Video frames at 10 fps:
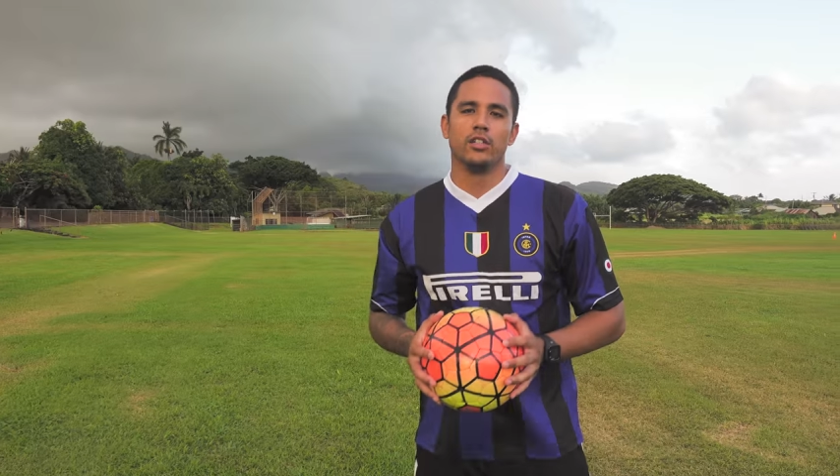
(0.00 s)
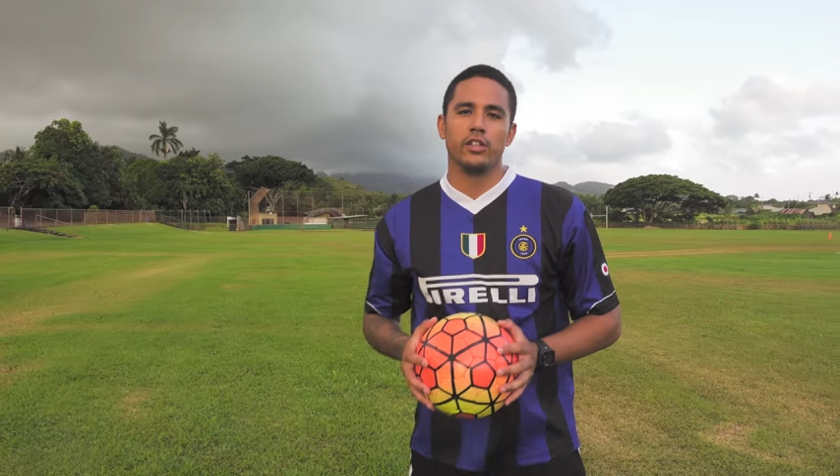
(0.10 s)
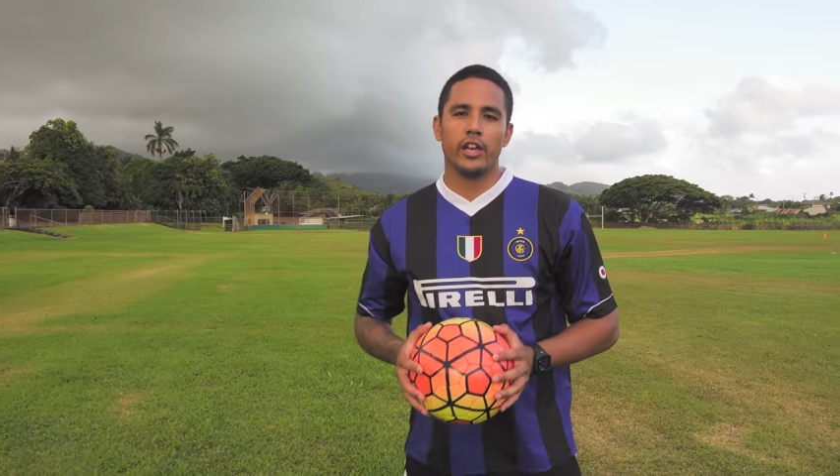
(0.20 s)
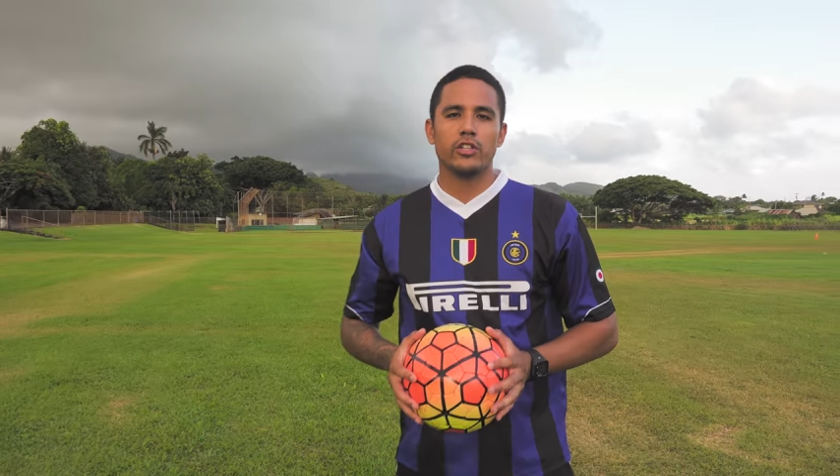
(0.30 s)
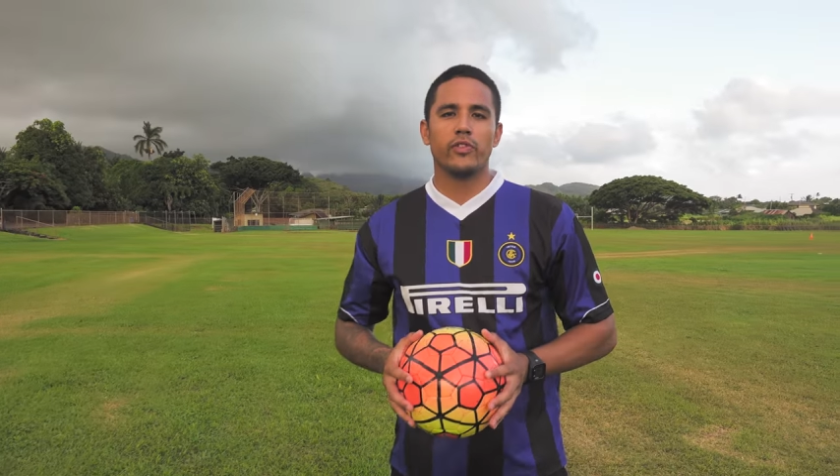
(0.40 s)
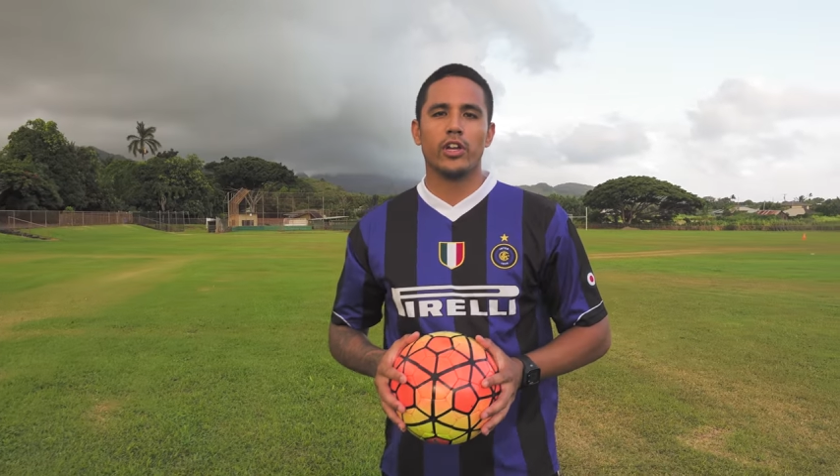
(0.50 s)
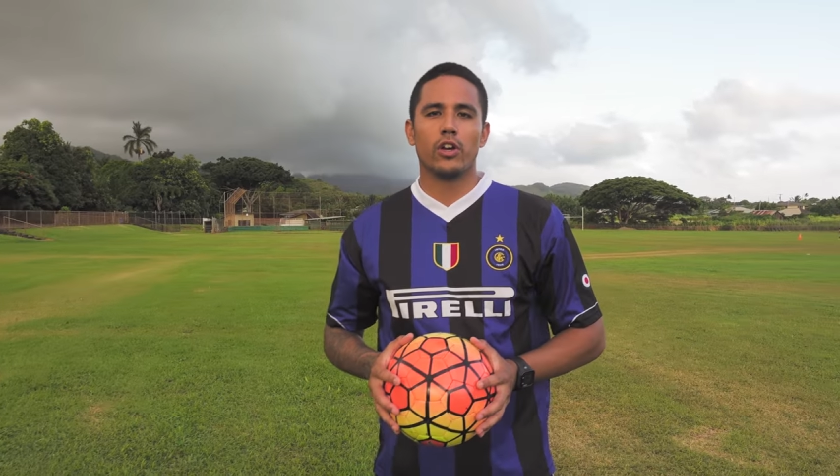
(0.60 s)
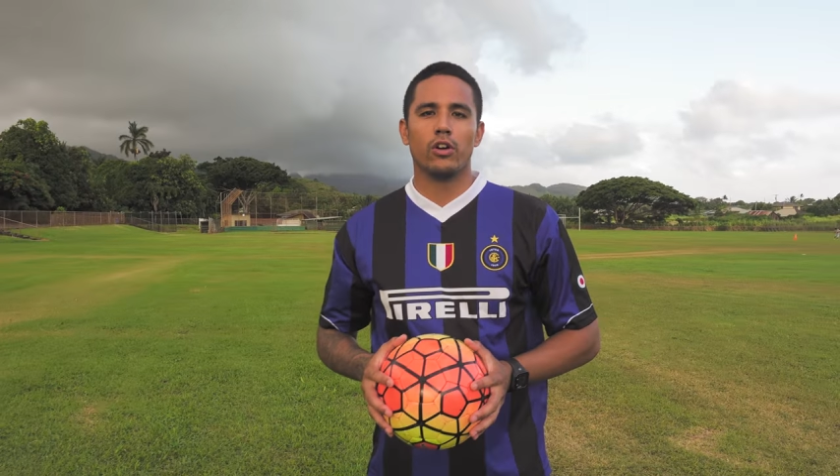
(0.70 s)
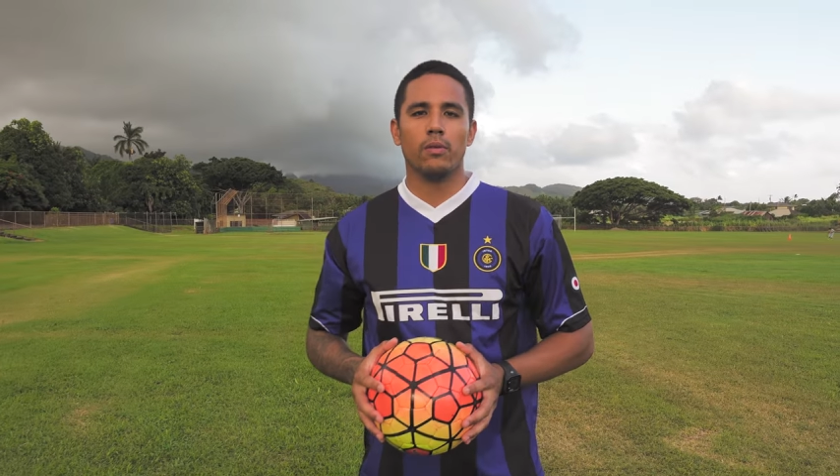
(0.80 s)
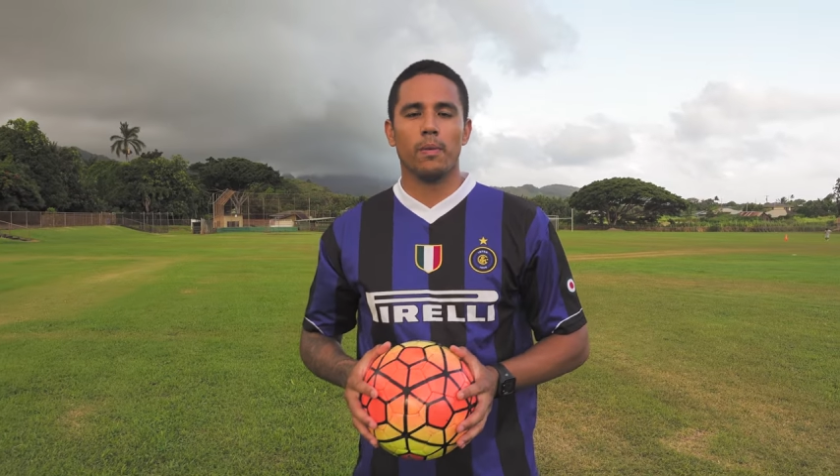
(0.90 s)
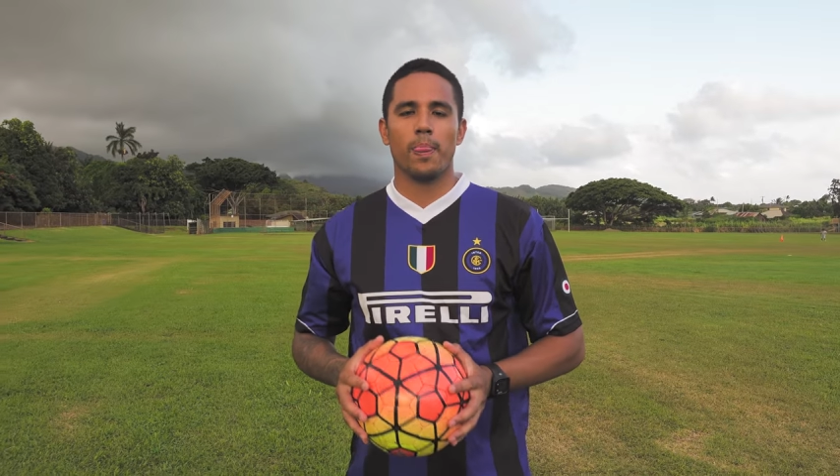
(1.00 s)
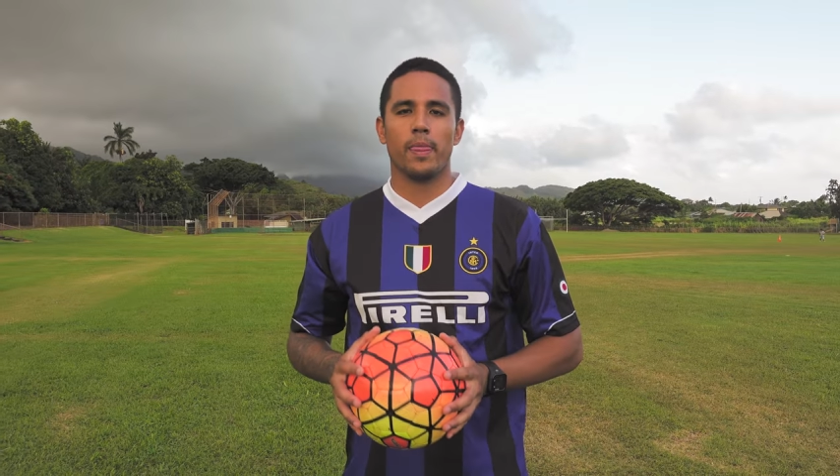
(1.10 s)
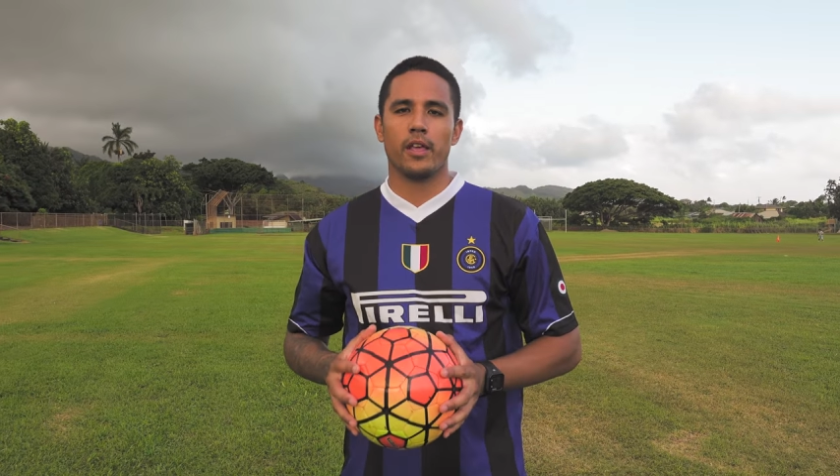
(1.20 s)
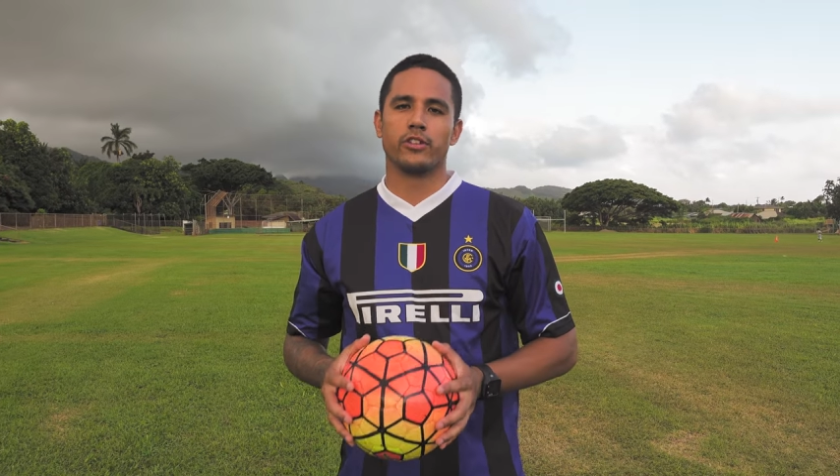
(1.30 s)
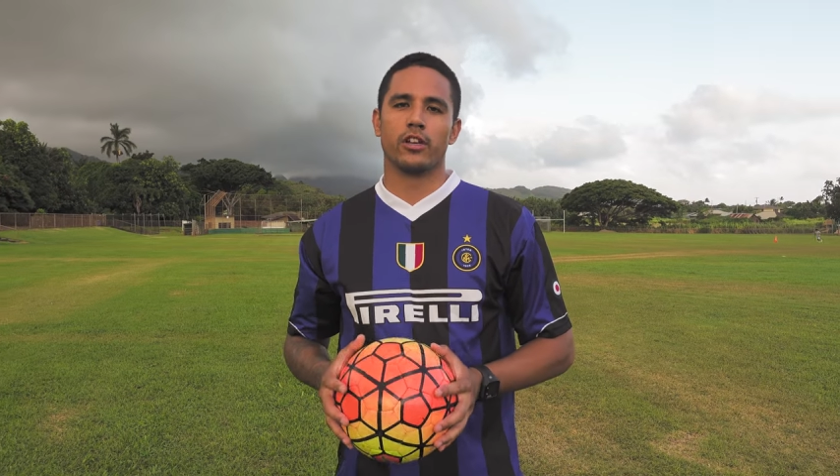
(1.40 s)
today's video is